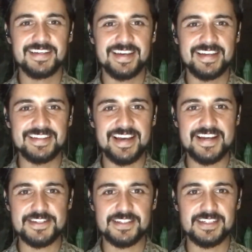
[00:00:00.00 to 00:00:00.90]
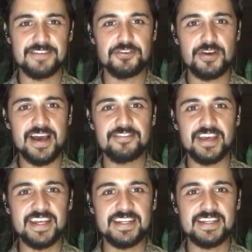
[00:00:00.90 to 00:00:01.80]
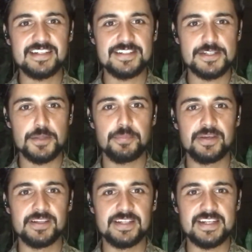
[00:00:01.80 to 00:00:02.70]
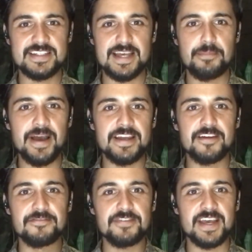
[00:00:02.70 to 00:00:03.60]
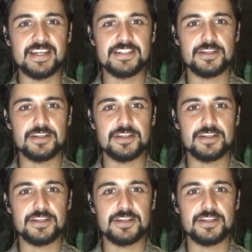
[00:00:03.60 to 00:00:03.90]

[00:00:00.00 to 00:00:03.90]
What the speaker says: And lastly, if you have any disabilities that might affect